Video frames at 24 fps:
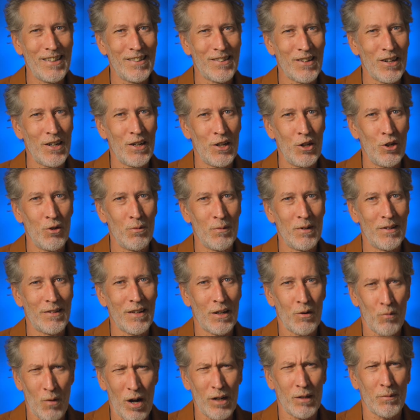good humans,
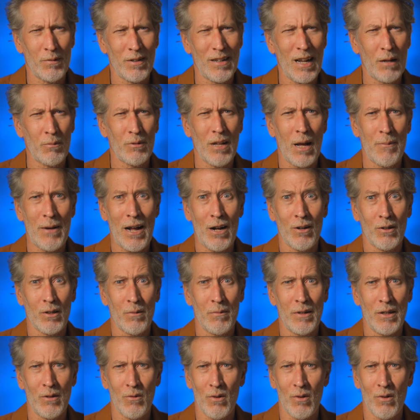and welcome to Tabletop Alchemy,